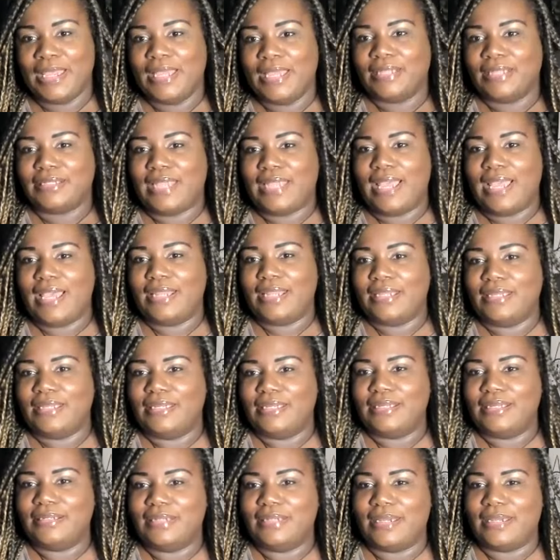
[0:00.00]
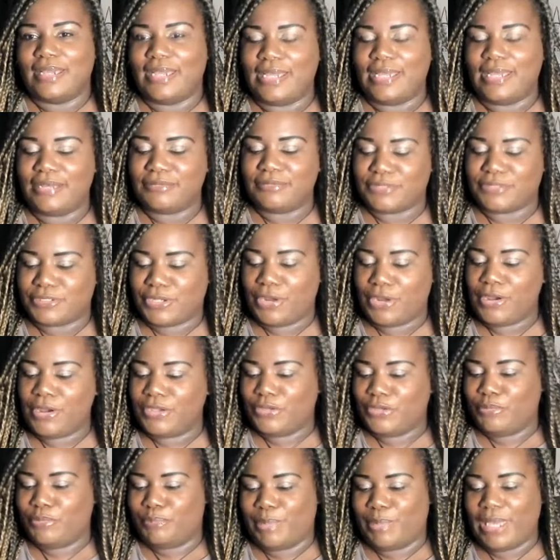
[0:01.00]
Daddy in the house,
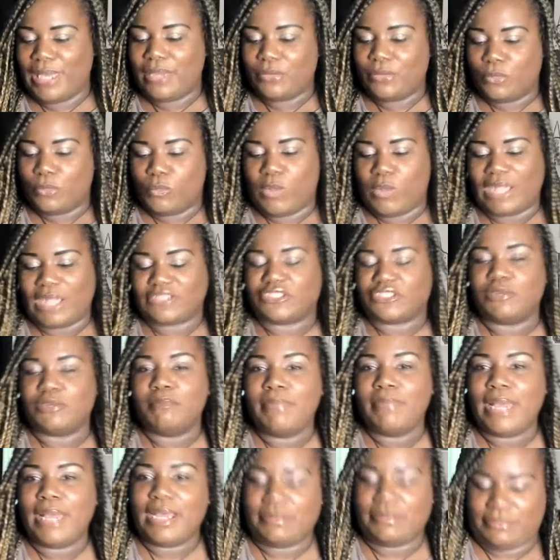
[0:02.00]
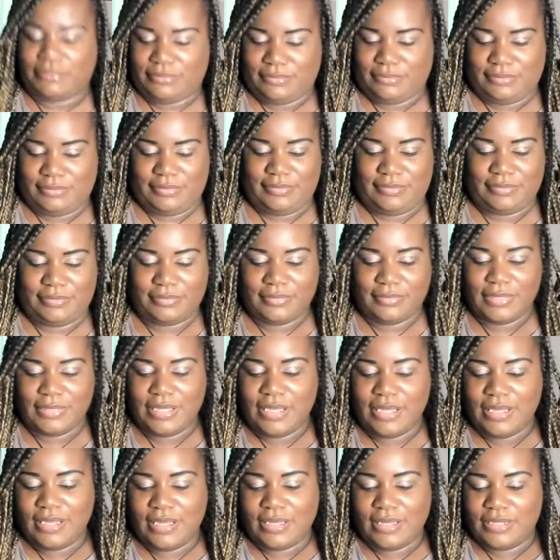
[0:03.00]
girl, you better watch your mouth.
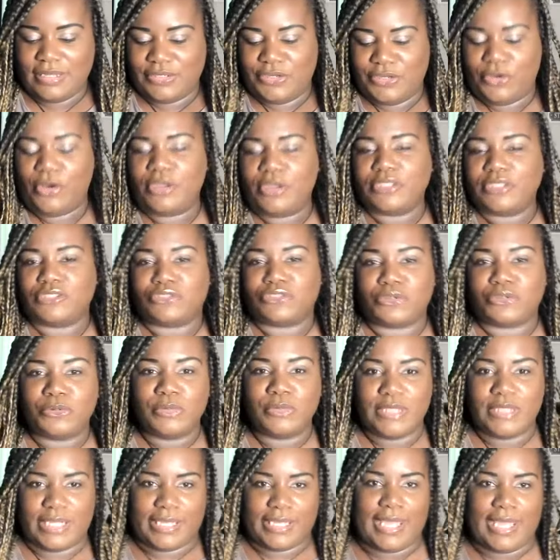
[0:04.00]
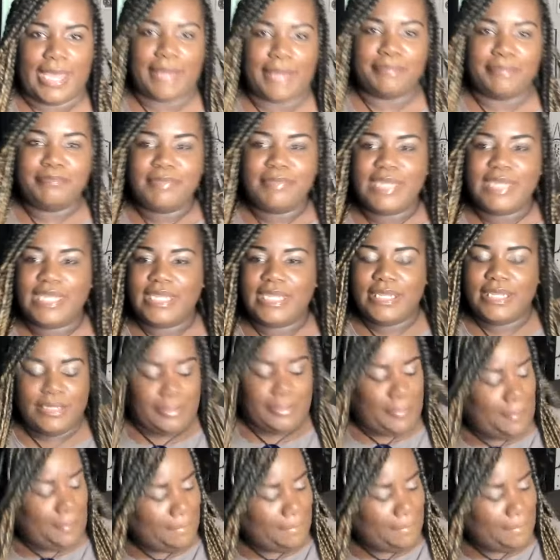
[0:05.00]
Yours truly, Captain D.